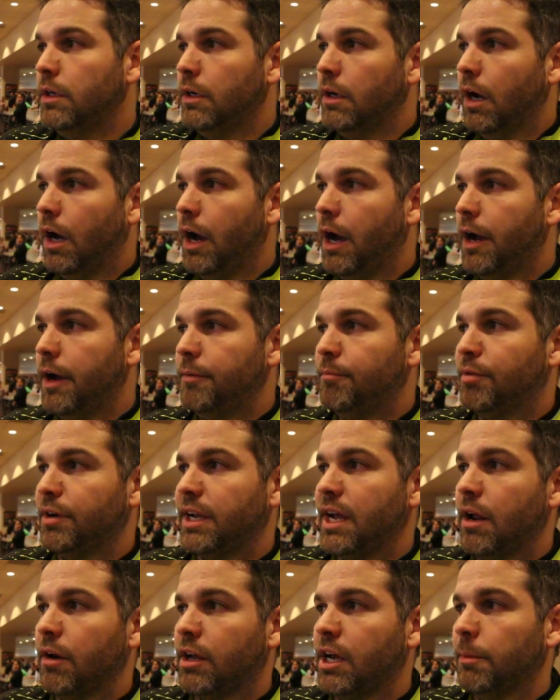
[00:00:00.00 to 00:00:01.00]
uh, and
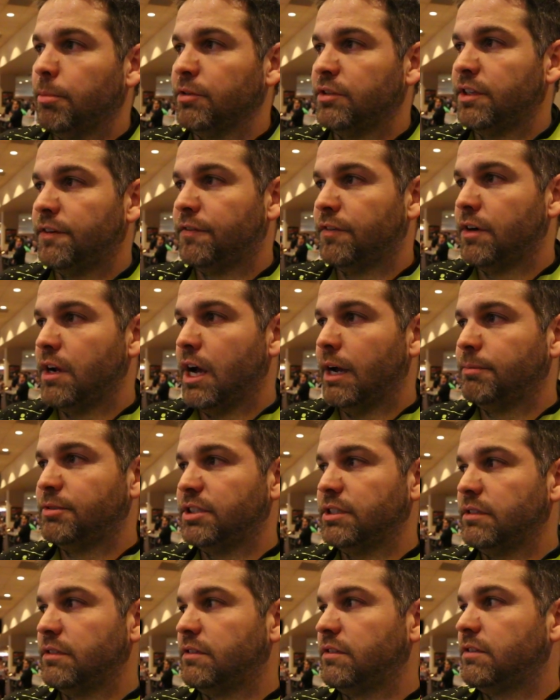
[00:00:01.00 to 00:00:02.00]
bring out a couple different
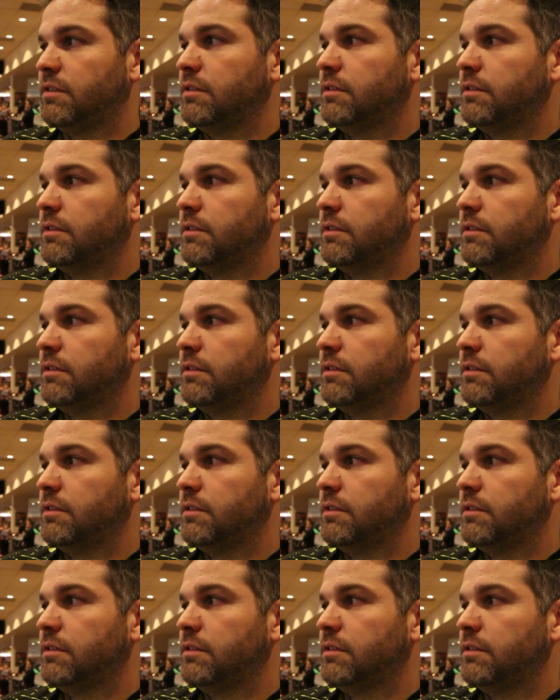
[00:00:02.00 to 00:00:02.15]
options.